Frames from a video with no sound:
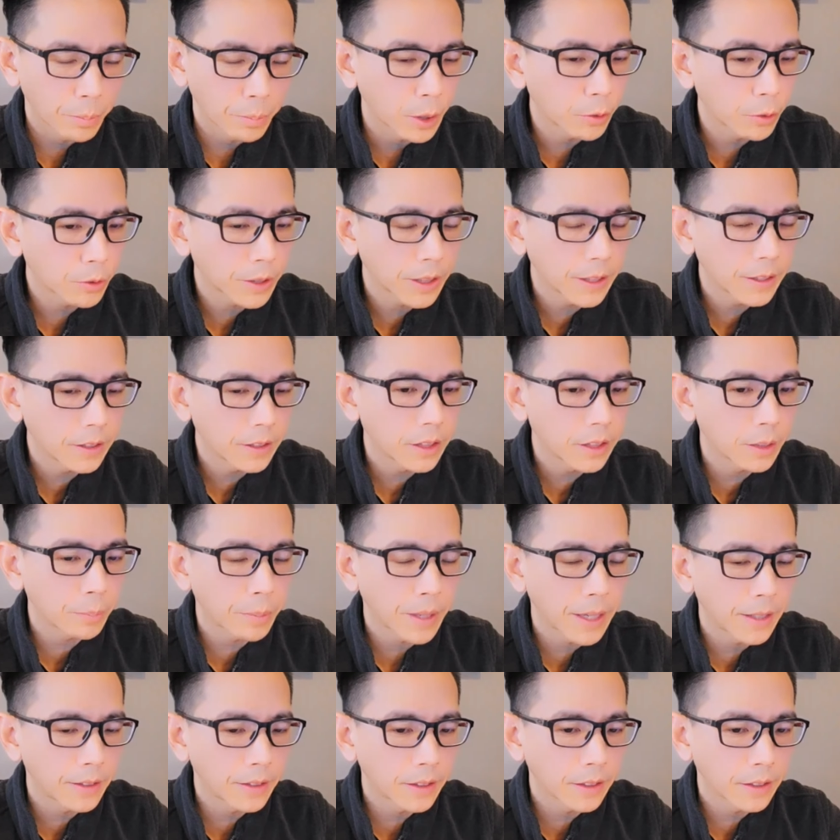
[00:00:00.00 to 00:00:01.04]
milky,
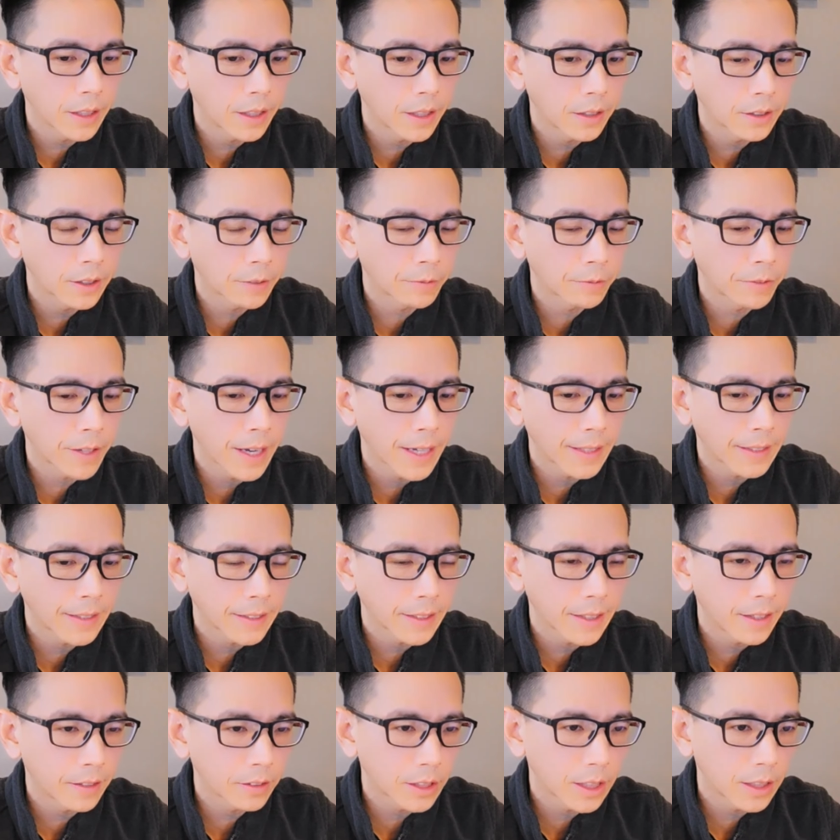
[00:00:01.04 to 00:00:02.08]
depending on the
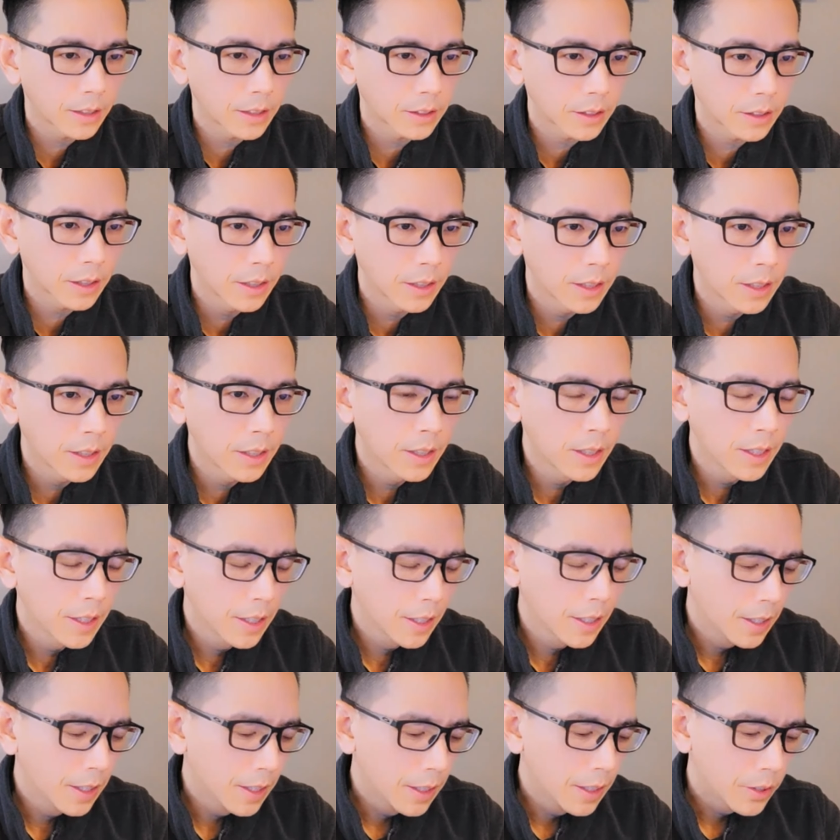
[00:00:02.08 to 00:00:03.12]
fatty content.
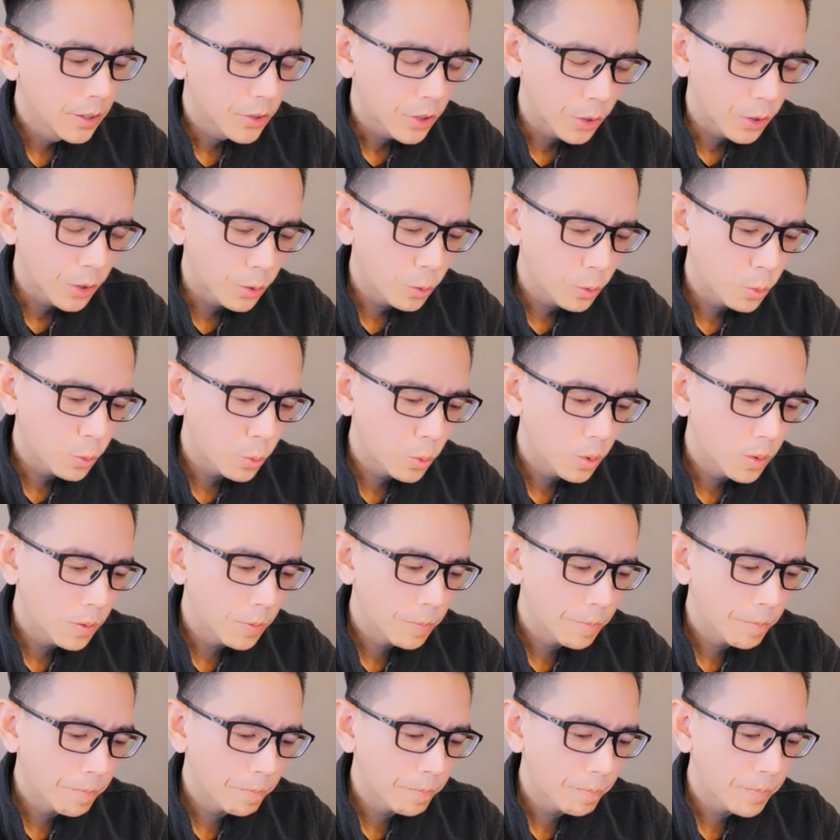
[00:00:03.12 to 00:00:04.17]
So
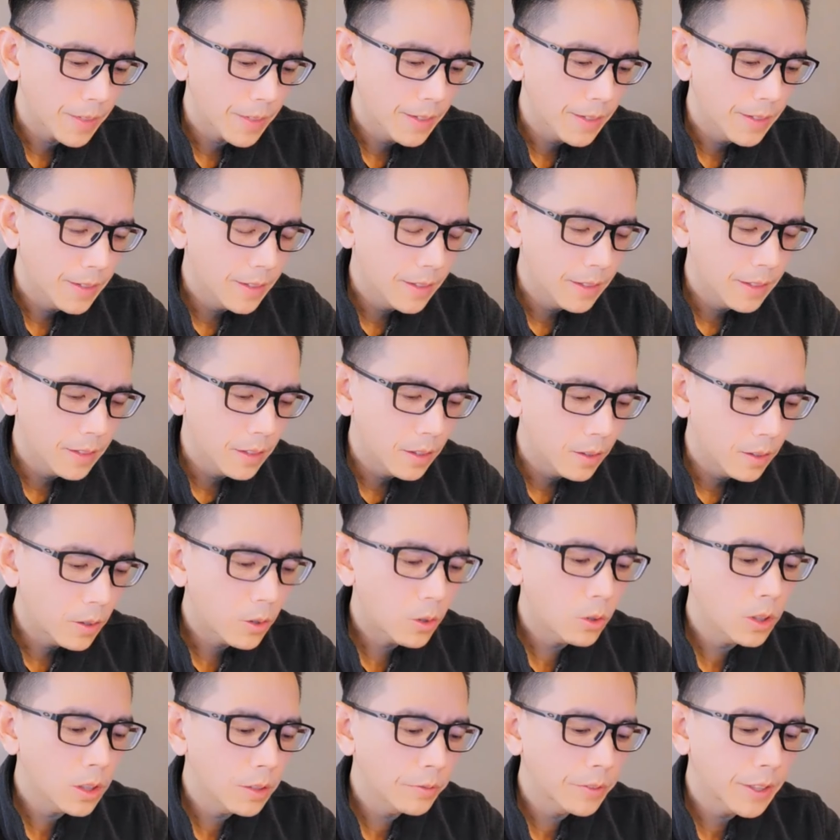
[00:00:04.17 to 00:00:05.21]

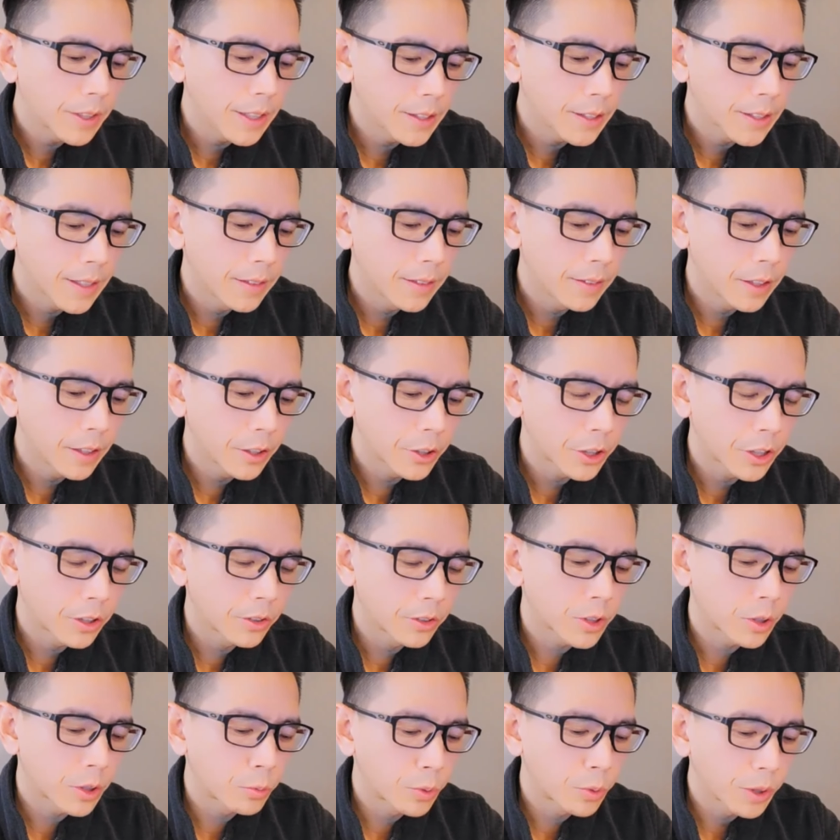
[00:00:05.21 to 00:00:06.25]
all of these
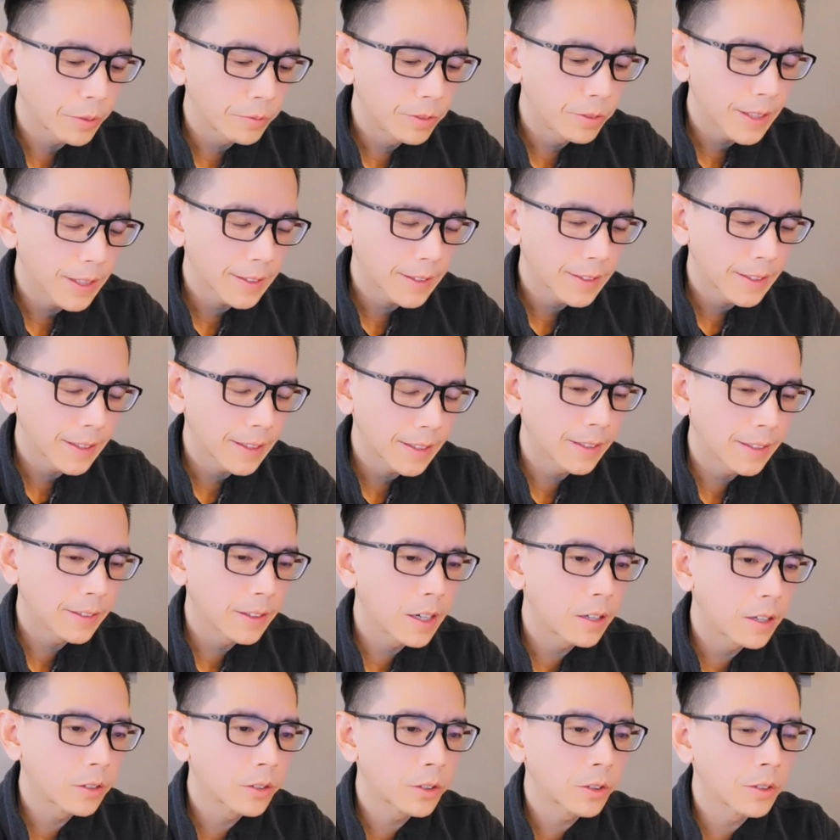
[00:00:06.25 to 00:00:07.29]
conditions are reflecting
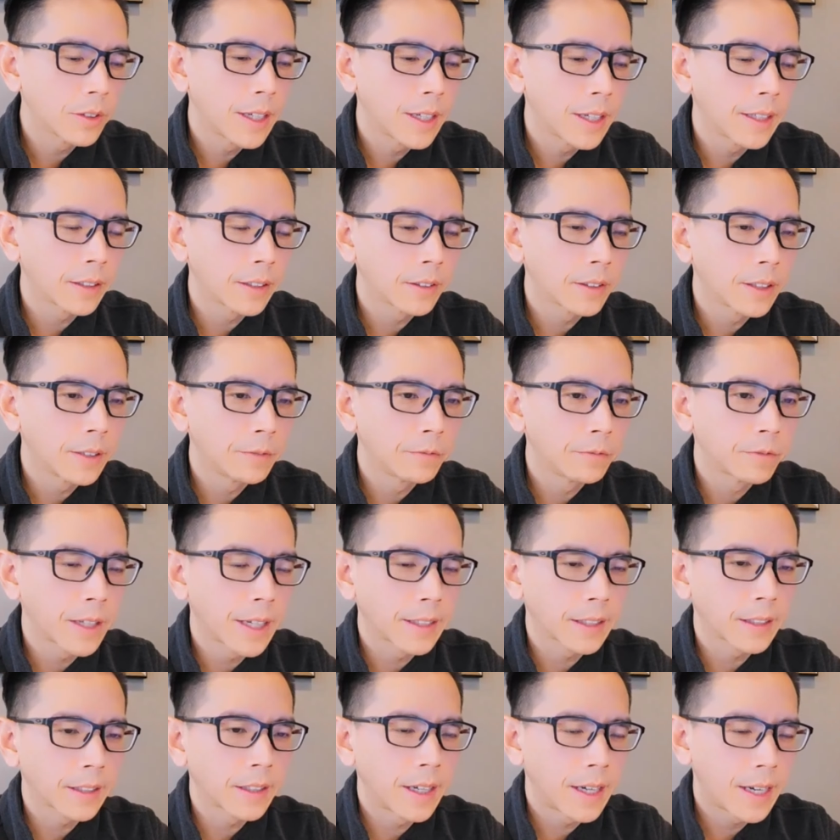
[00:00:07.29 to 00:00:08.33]
an underlying
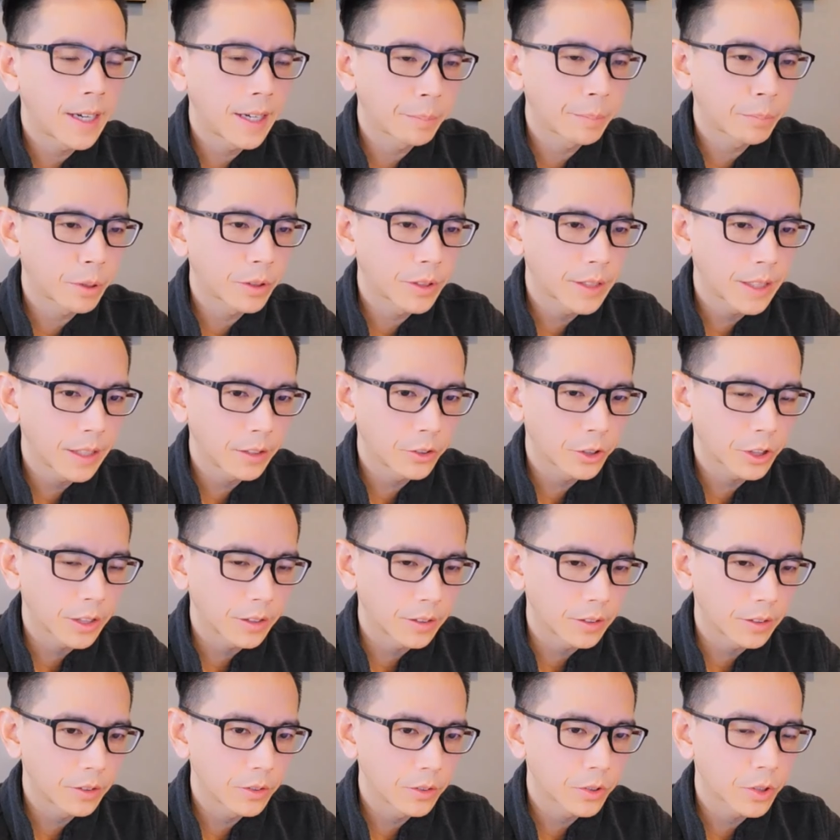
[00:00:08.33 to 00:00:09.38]
lymphatic
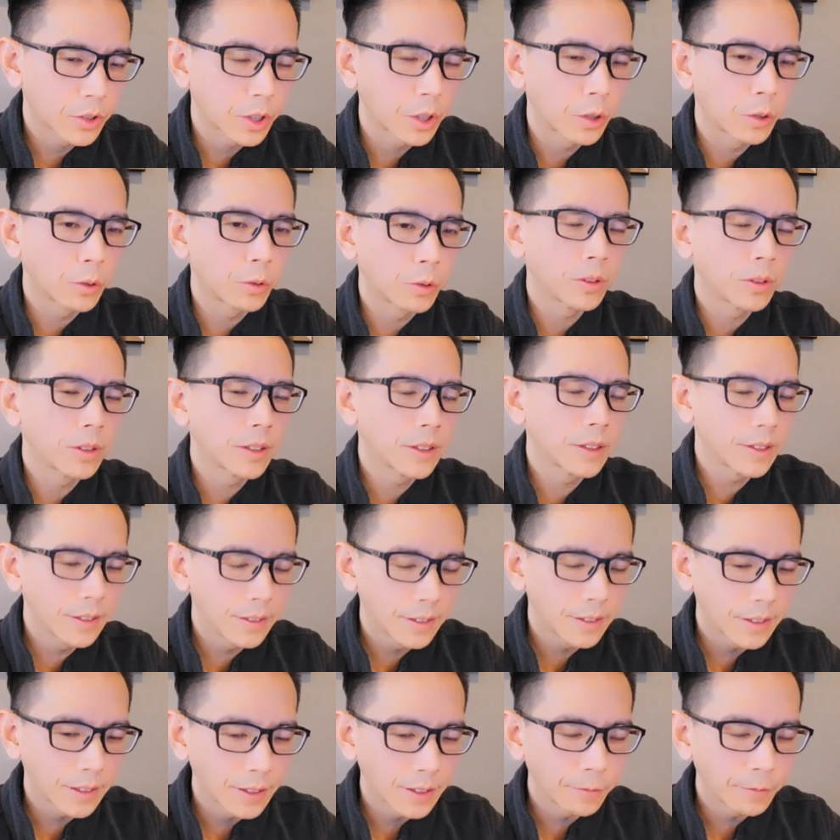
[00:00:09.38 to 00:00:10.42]
hypertension. So
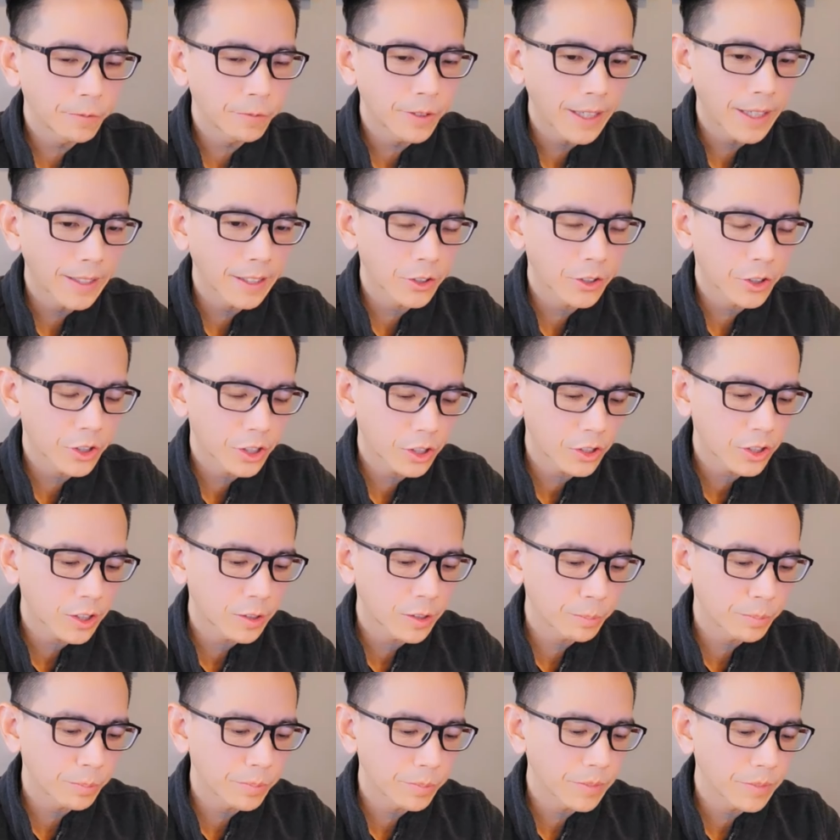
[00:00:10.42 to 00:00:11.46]
the lymphatic
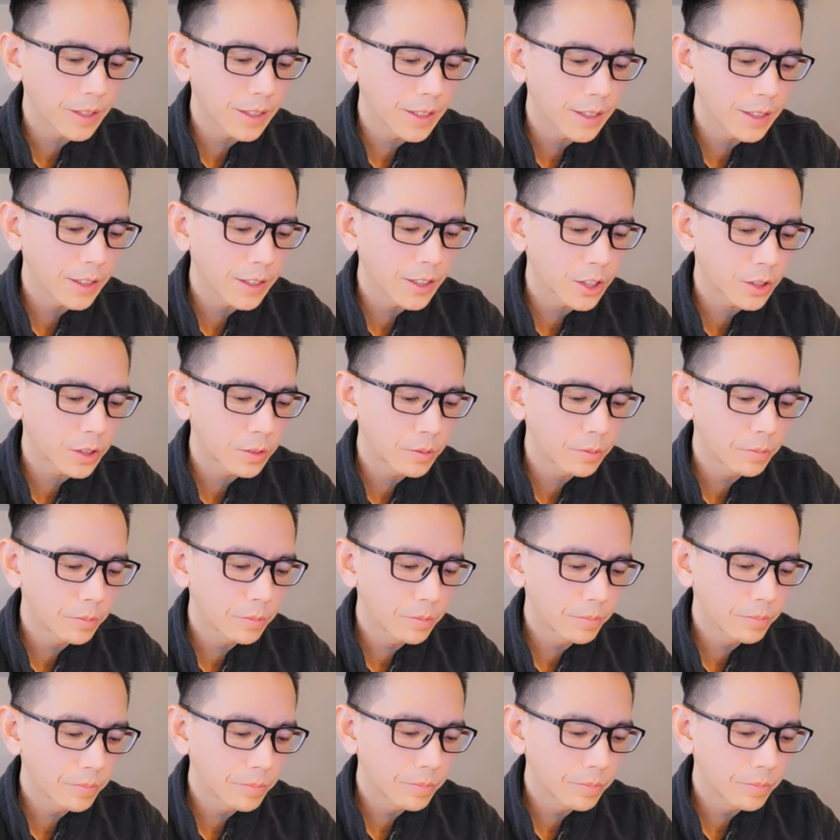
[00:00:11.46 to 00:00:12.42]
system is